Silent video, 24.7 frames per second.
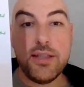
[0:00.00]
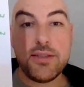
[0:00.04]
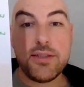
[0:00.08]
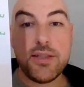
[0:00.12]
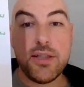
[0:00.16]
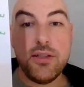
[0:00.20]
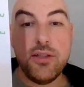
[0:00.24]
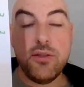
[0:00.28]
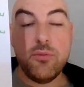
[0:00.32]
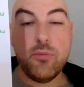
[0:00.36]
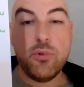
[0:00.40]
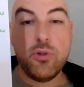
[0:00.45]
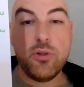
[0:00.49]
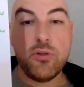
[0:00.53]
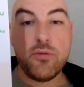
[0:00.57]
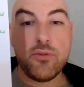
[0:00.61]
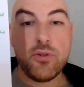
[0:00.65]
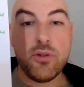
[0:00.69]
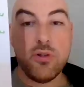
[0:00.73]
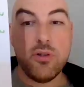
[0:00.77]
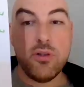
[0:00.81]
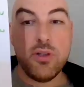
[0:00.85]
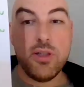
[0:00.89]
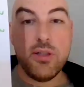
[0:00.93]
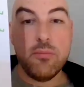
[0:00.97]
So you would have
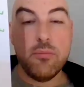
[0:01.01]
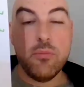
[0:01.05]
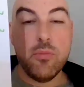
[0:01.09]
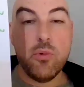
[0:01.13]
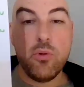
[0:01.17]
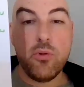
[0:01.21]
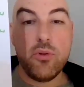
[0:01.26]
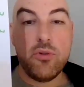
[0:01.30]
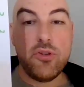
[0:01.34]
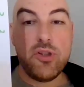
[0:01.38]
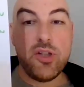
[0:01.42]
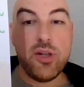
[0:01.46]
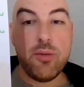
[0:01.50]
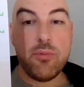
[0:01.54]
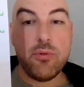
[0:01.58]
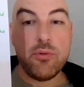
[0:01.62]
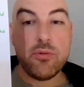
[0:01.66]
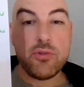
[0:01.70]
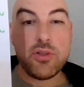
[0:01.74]
got more than double.